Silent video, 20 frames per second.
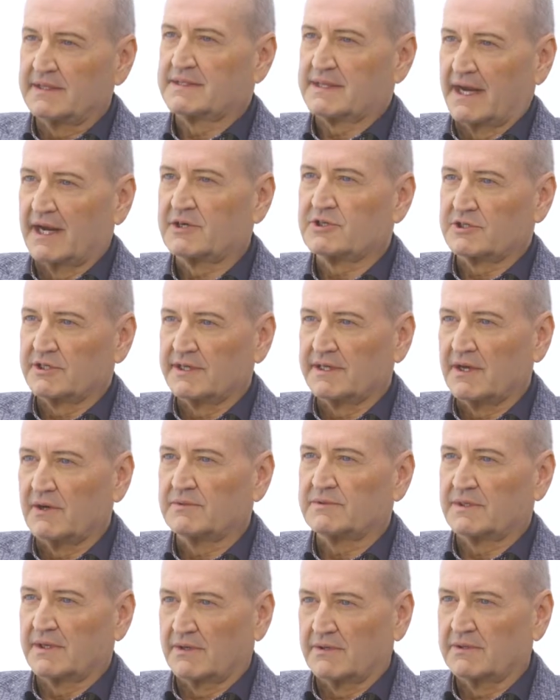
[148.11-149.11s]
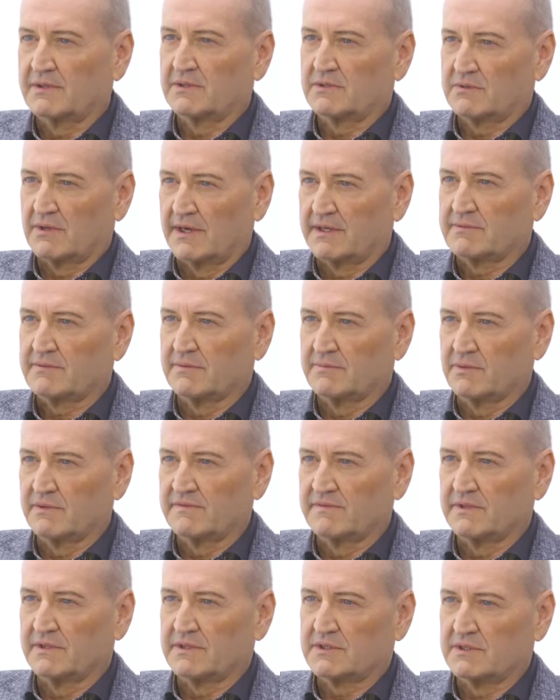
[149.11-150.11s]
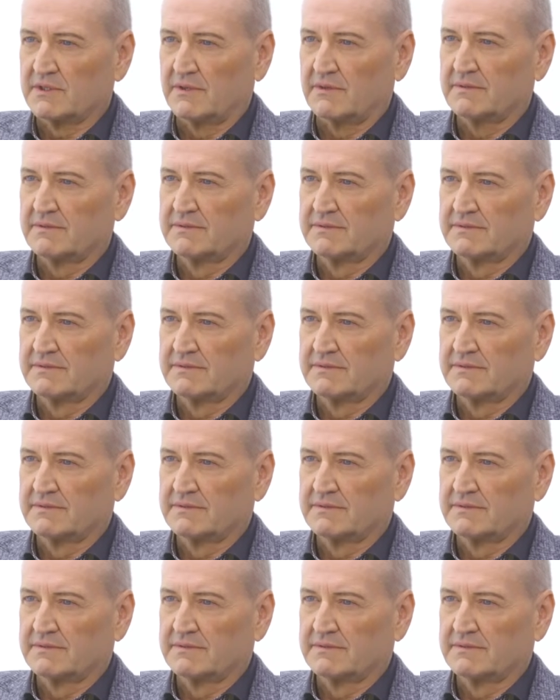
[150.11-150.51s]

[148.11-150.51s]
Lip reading: that's actually out there in the truck removing the snow.